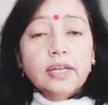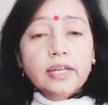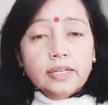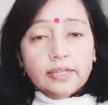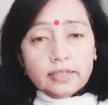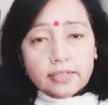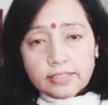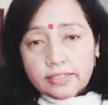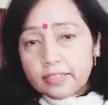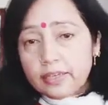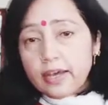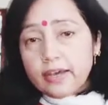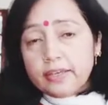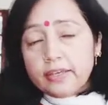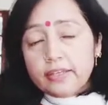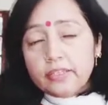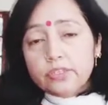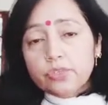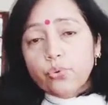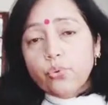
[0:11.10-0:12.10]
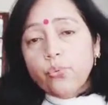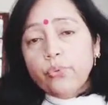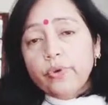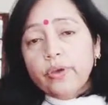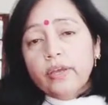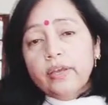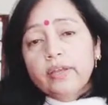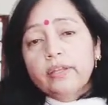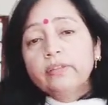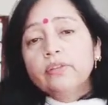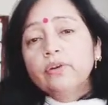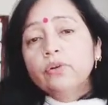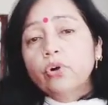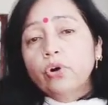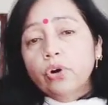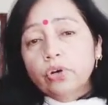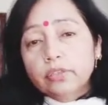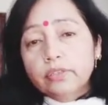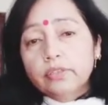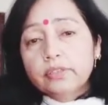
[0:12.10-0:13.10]
Disguise, where the
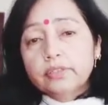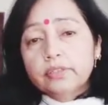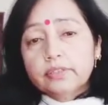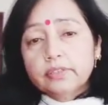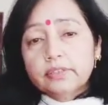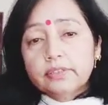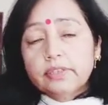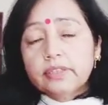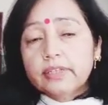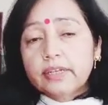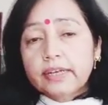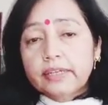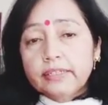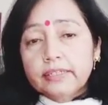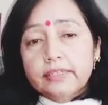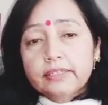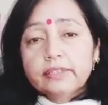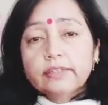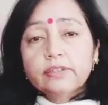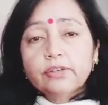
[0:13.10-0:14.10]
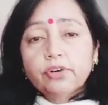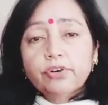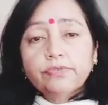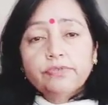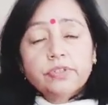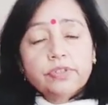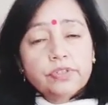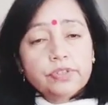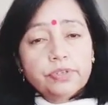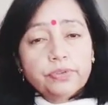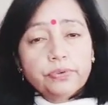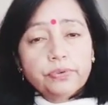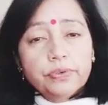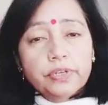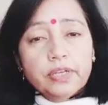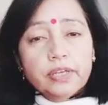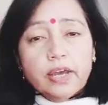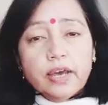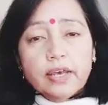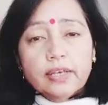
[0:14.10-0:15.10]
author, the writer of the
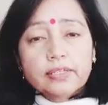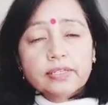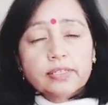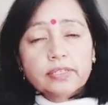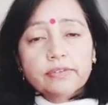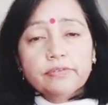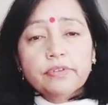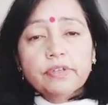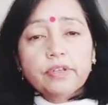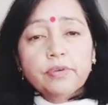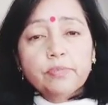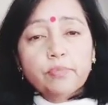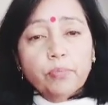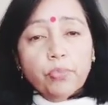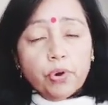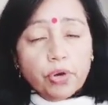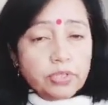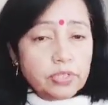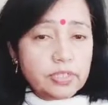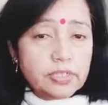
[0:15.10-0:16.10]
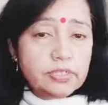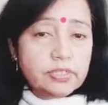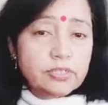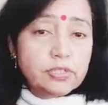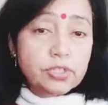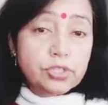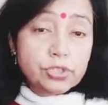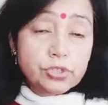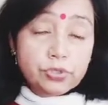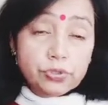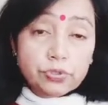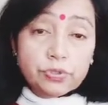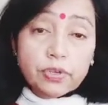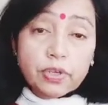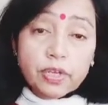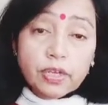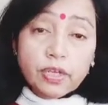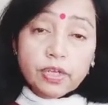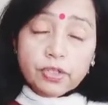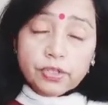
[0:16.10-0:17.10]
story, has given importance
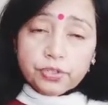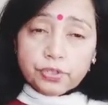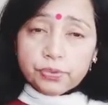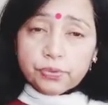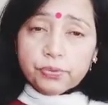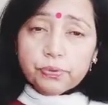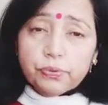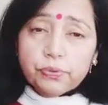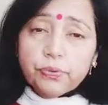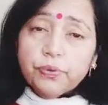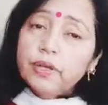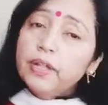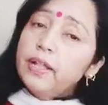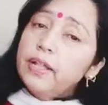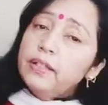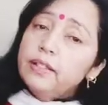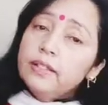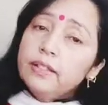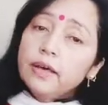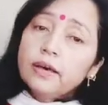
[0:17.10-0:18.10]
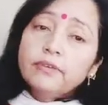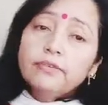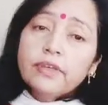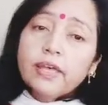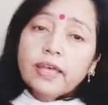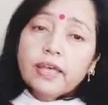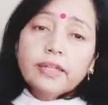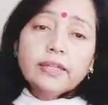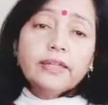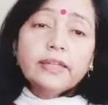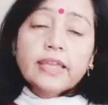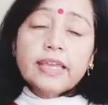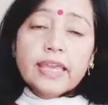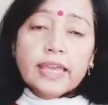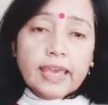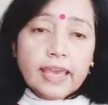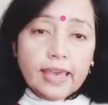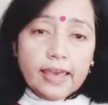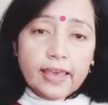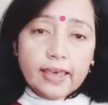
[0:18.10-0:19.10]
to love and
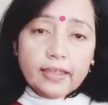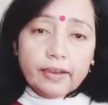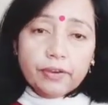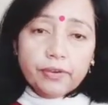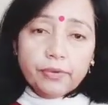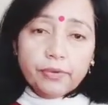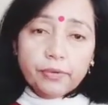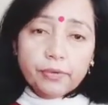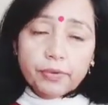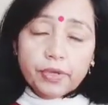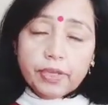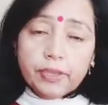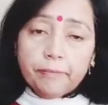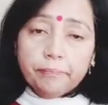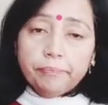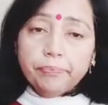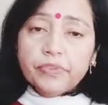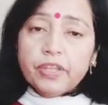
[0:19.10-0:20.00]
care, okay,